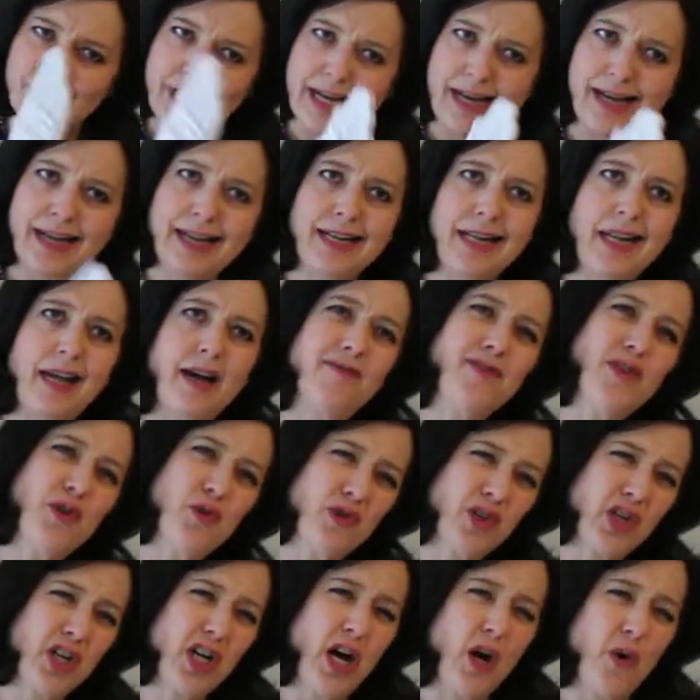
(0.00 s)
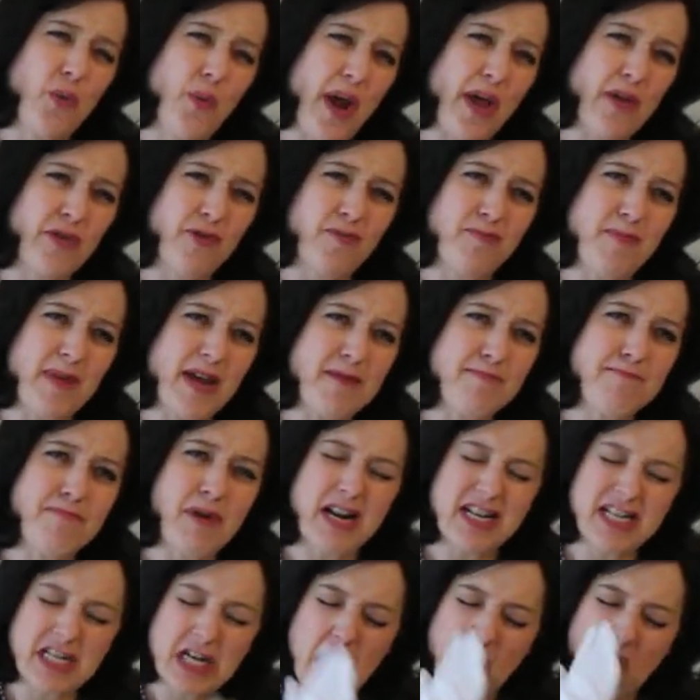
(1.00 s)
love you to go with me,
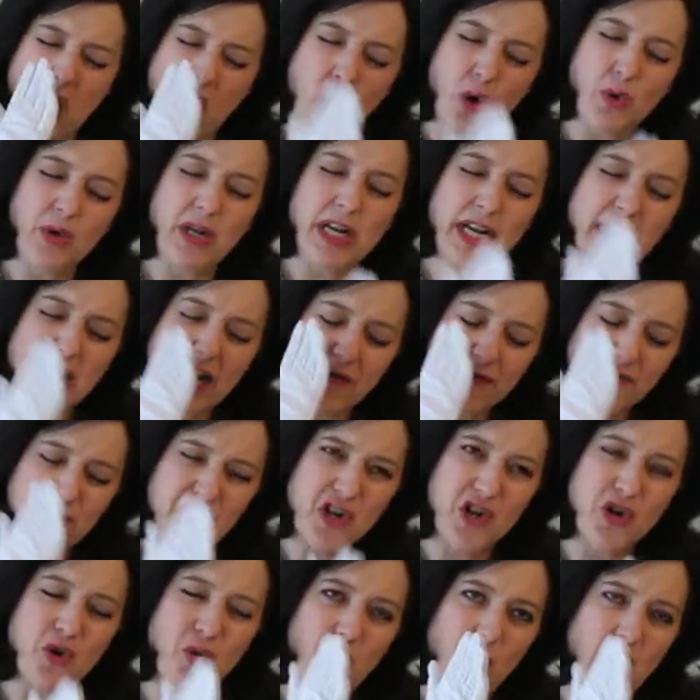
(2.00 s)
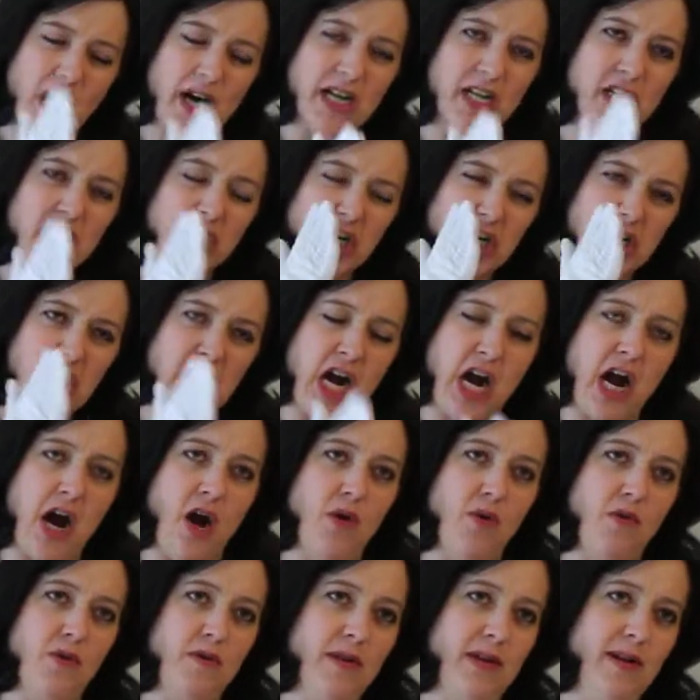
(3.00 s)
but only if you want to
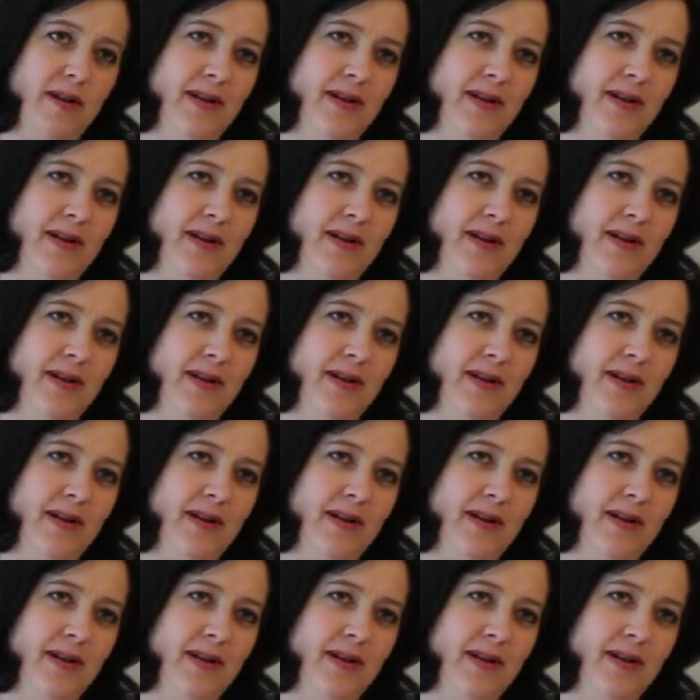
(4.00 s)
go.